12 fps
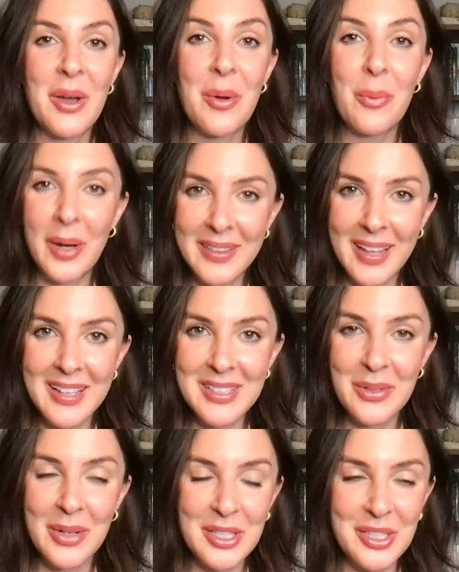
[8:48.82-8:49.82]
One last
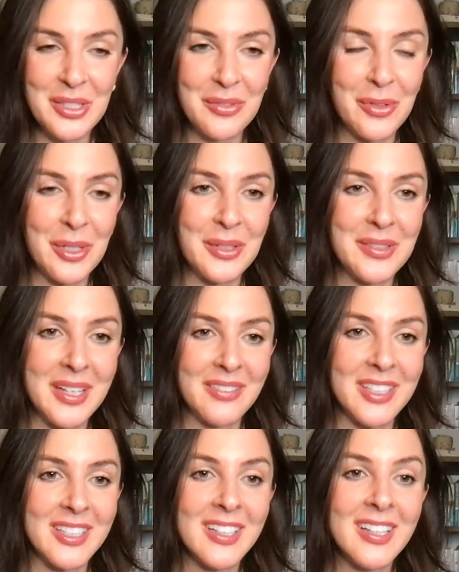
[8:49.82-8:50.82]
question for you,
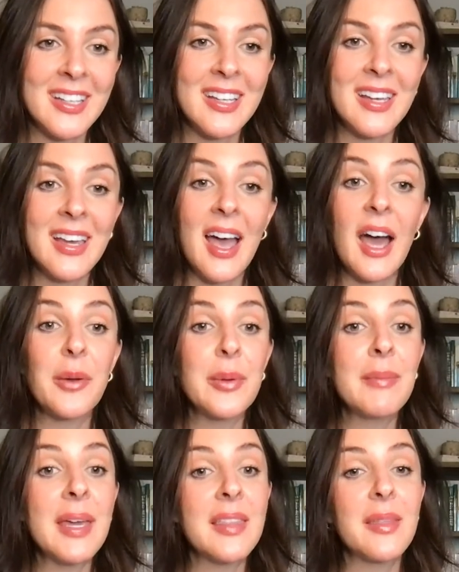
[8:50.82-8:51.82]
David. How do we
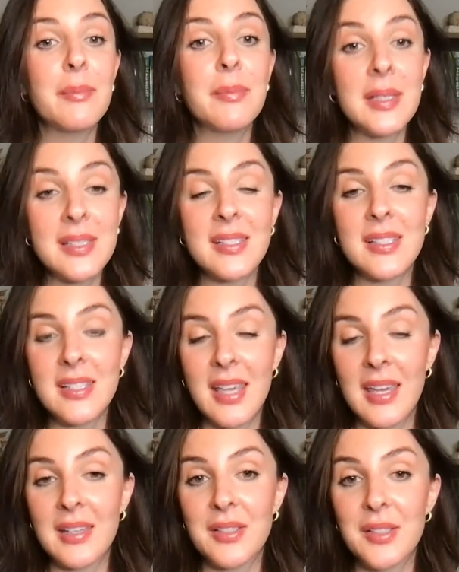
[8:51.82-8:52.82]
make the business
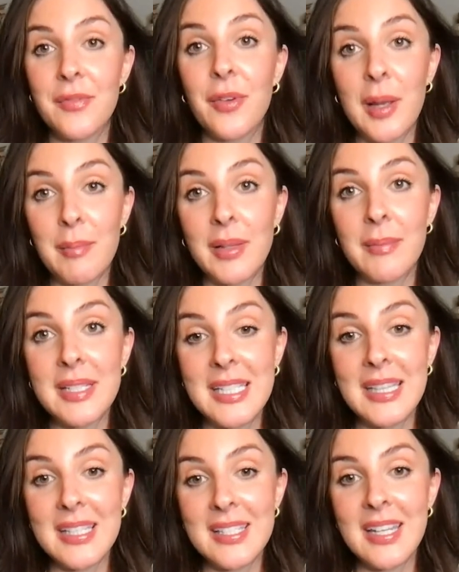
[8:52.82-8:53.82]
case for
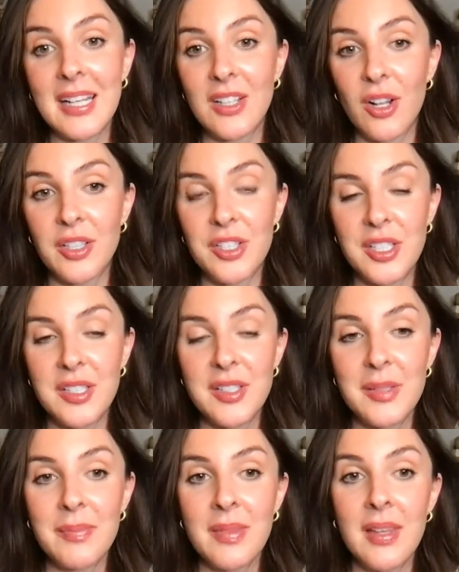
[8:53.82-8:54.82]
implementing these
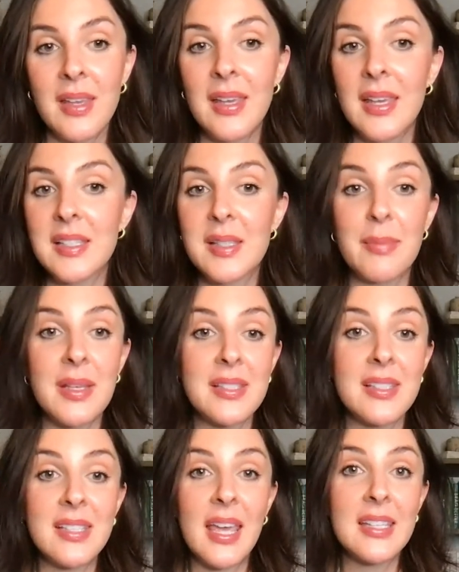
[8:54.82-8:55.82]
technologies? Is the
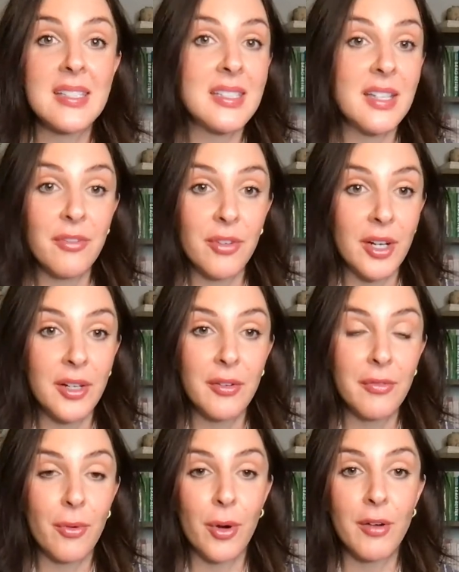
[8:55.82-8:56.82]
business case different
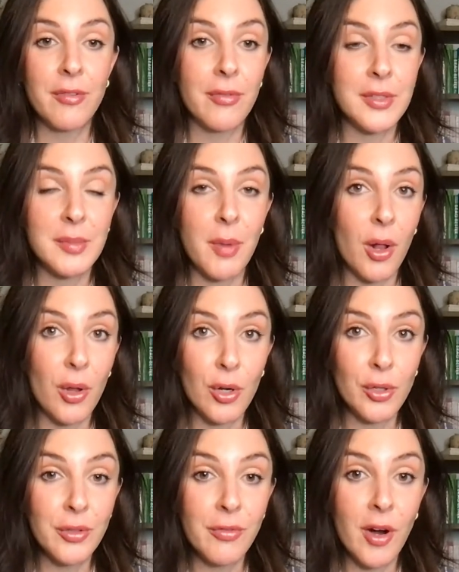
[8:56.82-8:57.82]
for
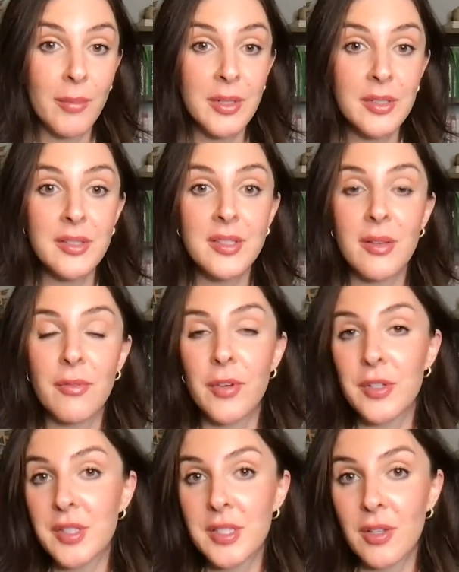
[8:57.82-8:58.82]
smallholder farmers
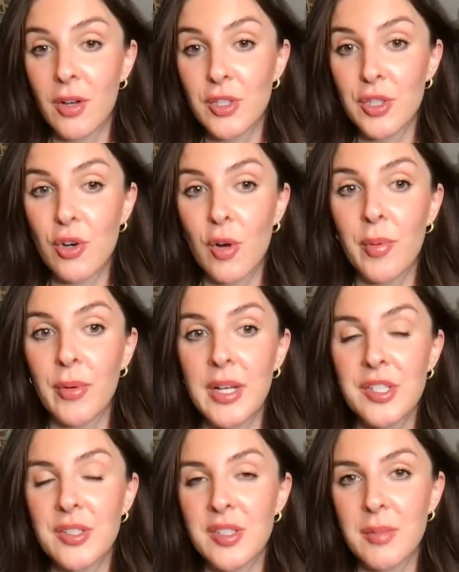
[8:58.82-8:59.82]
versus larger
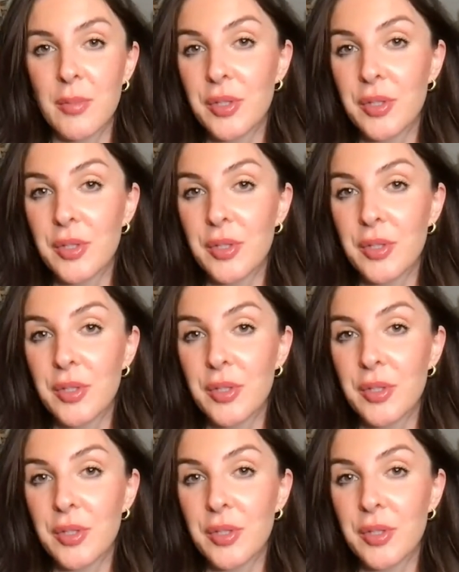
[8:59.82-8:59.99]
corporations and